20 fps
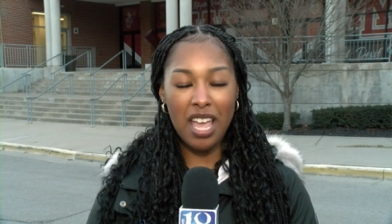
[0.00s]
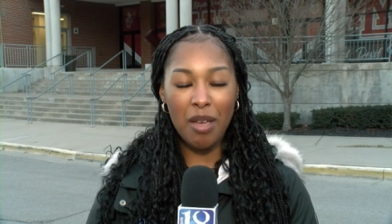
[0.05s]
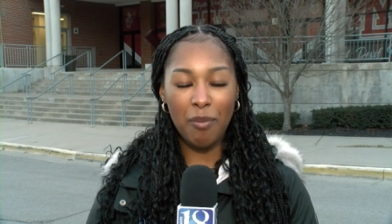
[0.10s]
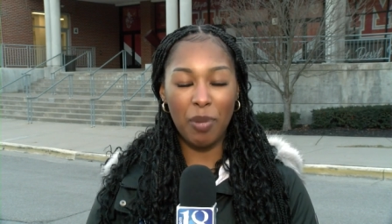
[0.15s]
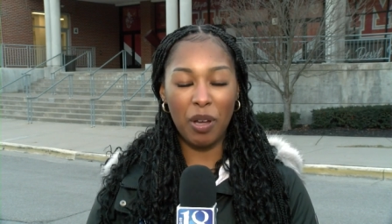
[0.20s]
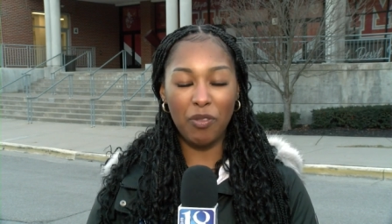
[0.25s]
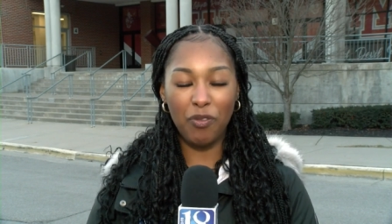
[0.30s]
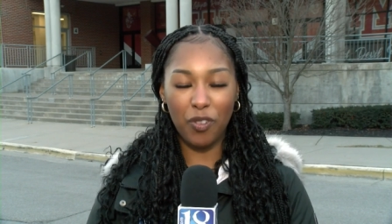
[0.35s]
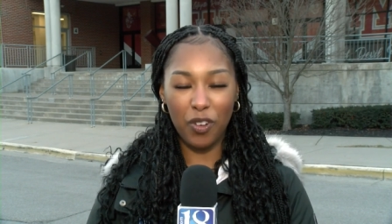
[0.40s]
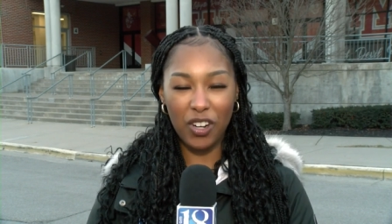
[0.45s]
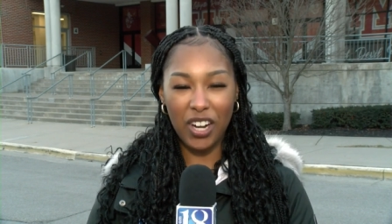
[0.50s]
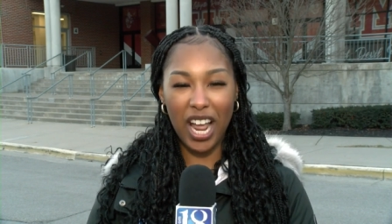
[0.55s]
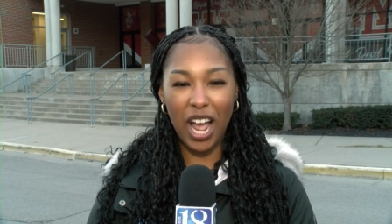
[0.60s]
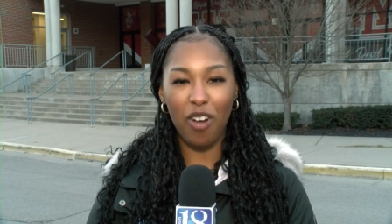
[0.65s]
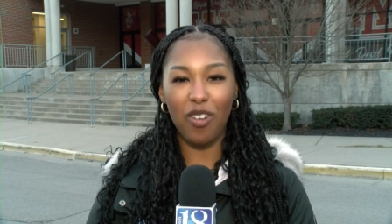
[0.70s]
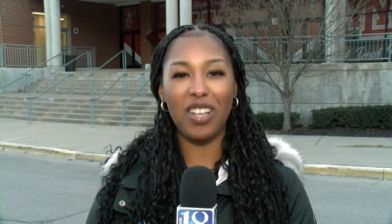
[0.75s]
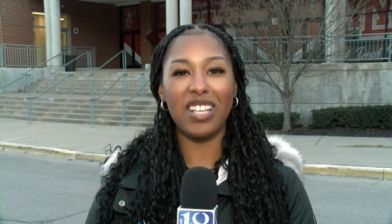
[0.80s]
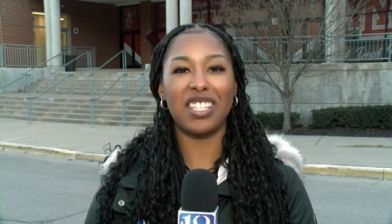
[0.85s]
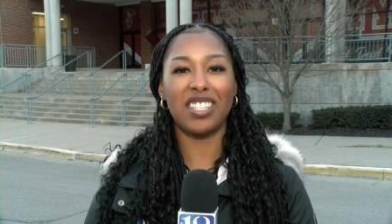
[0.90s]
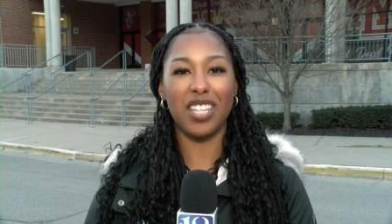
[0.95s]
but for now,
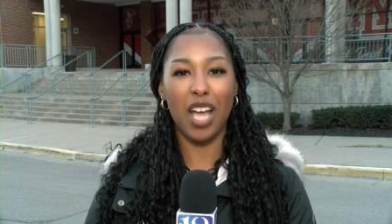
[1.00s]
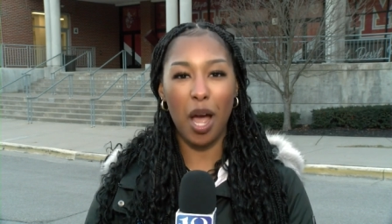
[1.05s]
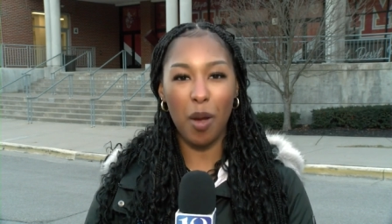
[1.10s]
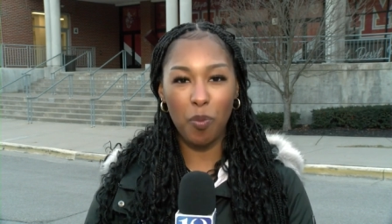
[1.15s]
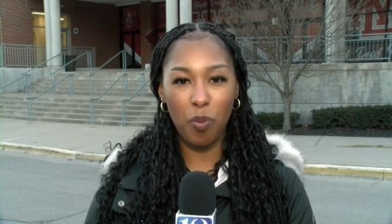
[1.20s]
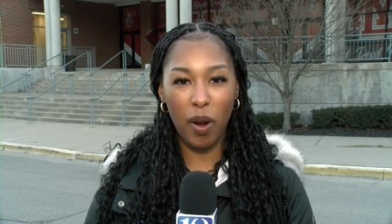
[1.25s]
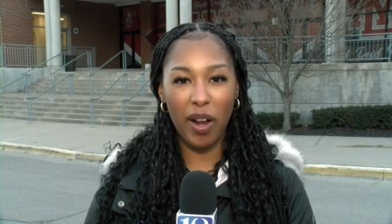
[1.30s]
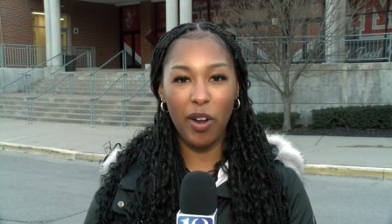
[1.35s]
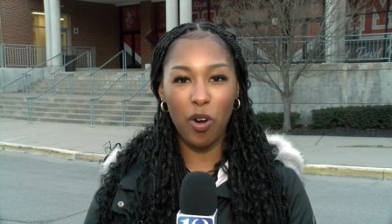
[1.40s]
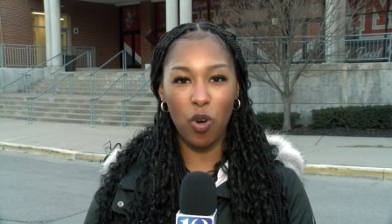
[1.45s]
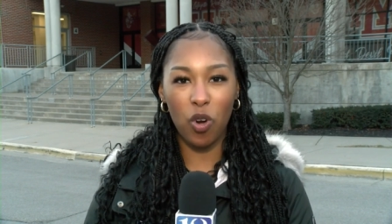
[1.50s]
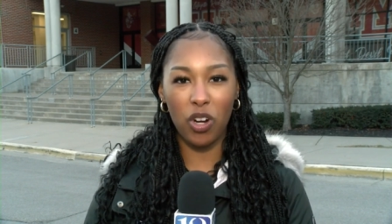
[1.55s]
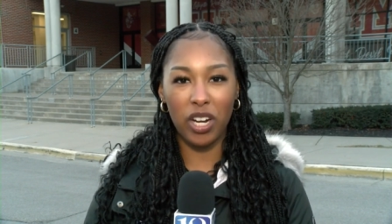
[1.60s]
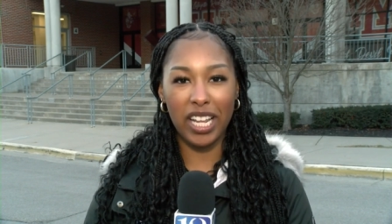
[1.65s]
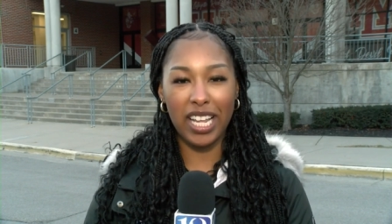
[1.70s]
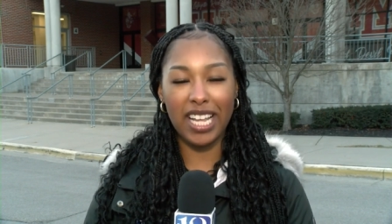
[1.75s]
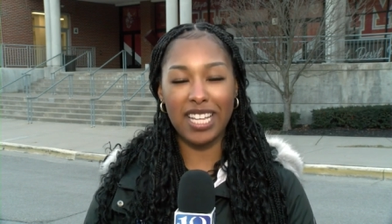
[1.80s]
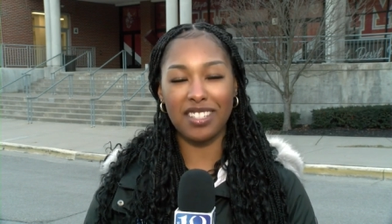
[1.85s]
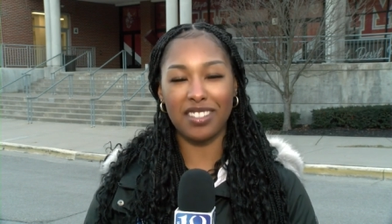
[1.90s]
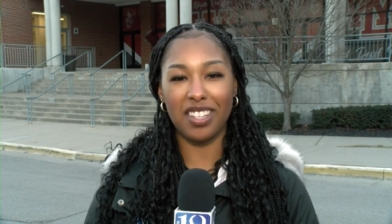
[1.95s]
his top
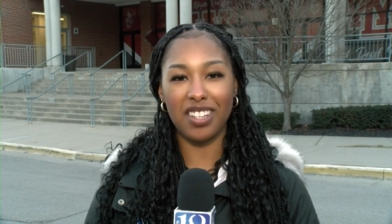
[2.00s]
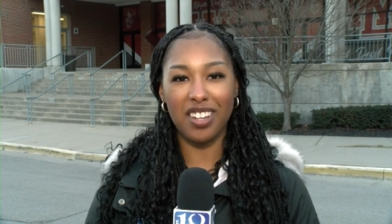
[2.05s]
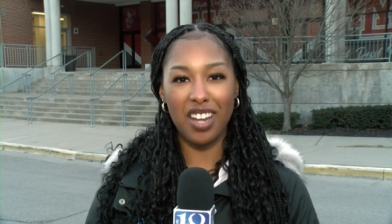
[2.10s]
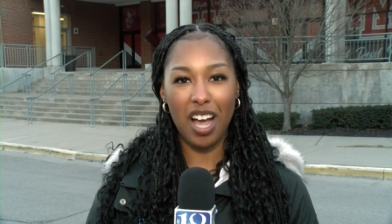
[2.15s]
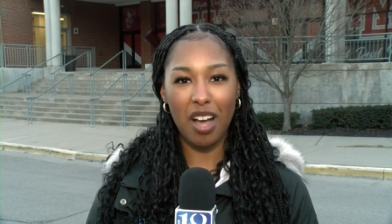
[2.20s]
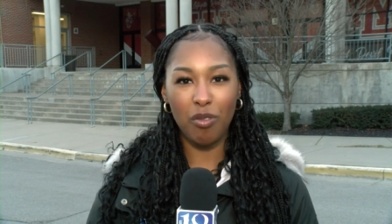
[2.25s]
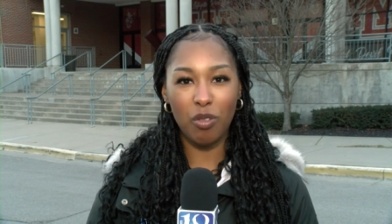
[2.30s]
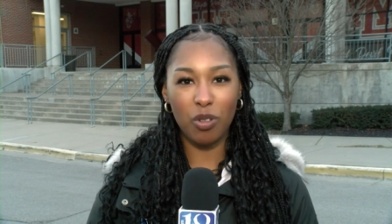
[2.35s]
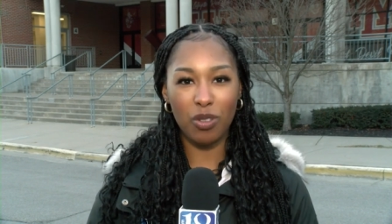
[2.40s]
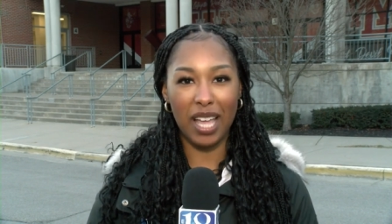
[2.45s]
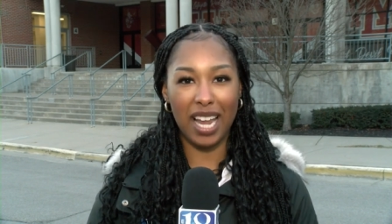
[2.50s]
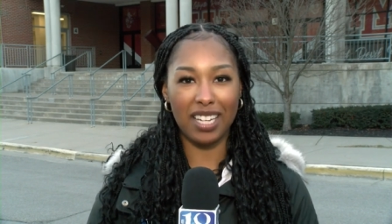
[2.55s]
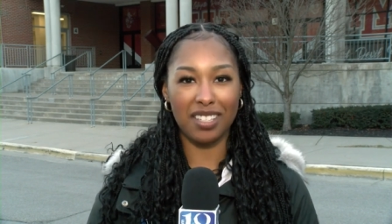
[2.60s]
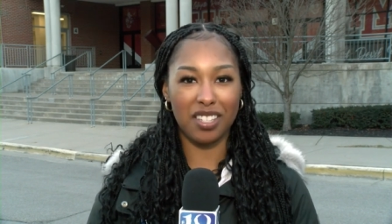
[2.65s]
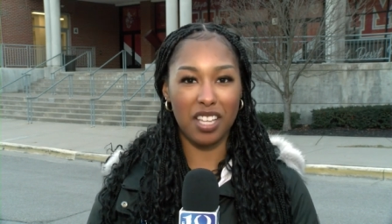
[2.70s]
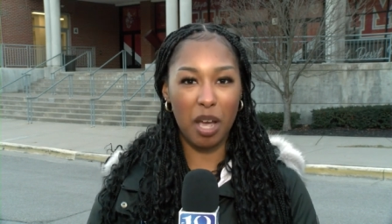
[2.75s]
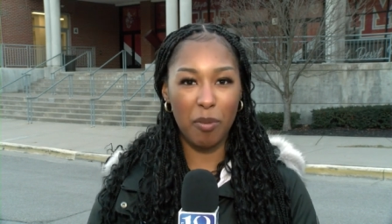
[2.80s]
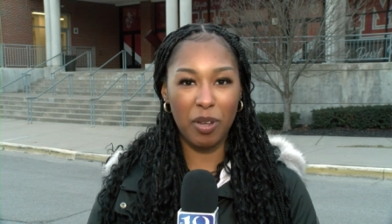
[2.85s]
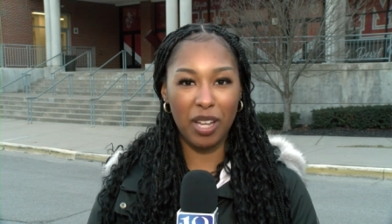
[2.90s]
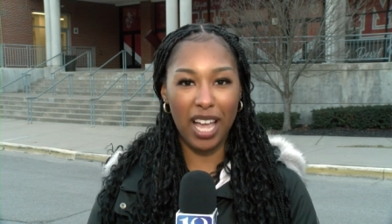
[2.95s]
priority is the novel that is
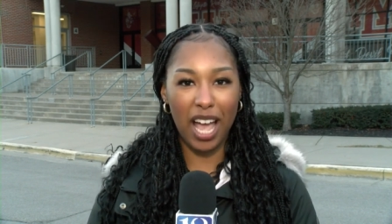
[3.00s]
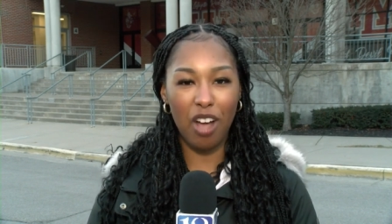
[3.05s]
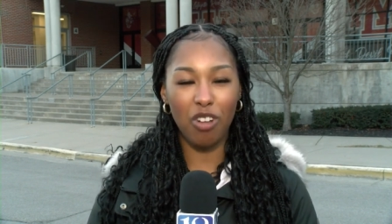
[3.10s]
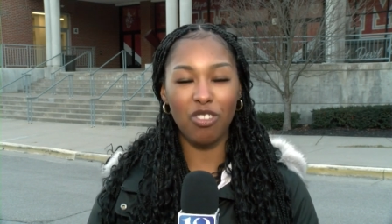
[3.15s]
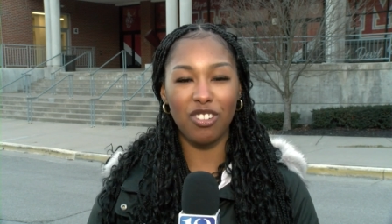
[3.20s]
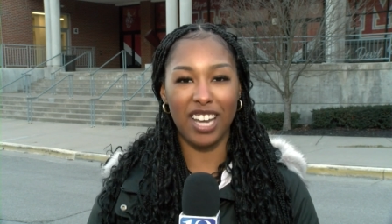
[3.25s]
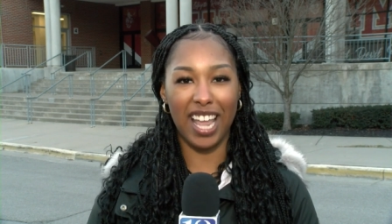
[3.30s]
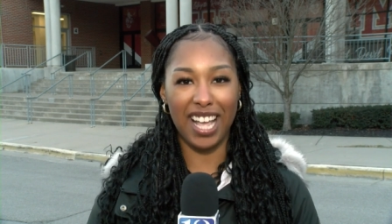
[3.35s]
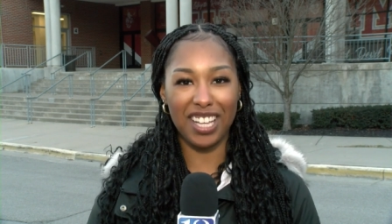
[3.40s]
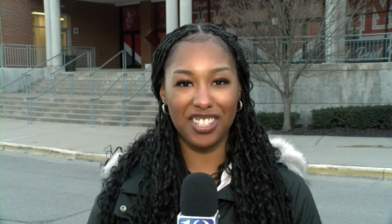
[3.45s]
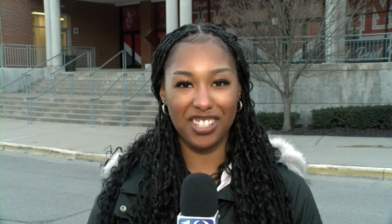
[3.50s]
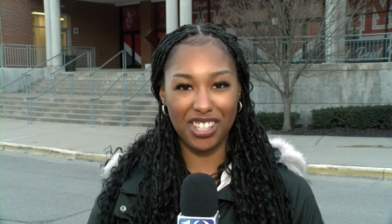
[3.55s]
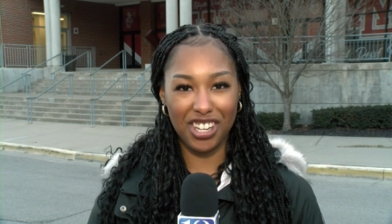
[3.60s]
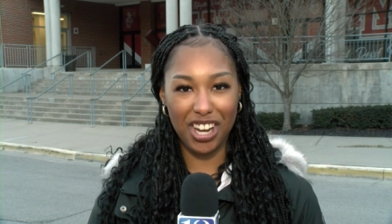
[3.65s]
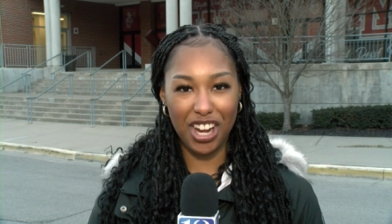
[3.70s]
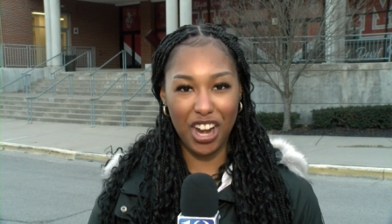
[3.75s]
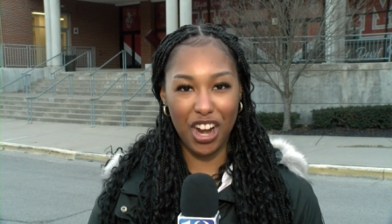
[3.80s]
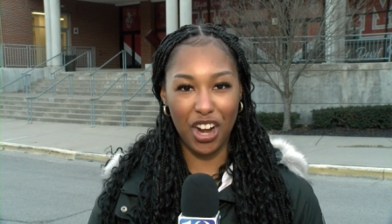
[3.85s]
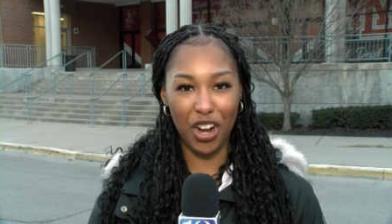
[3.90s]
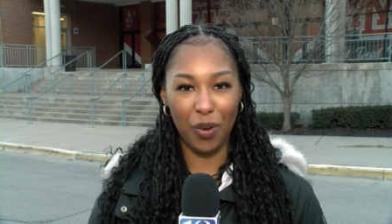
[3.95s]
coming out next
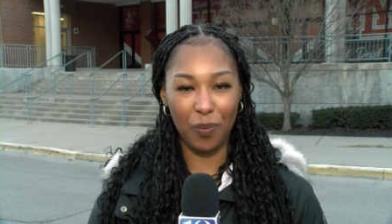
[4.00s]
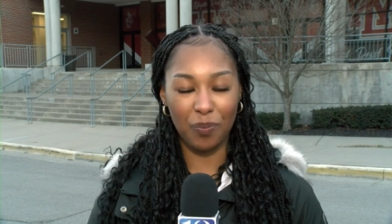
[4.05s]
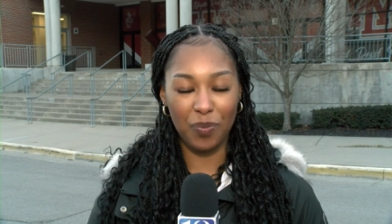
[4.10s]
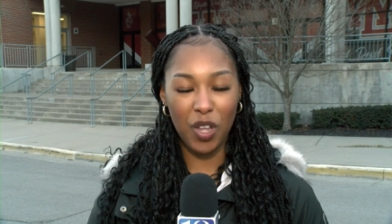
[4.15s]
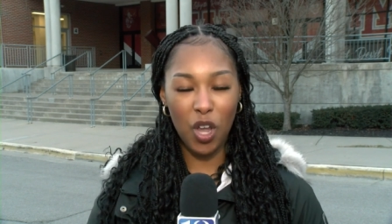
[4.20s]
year.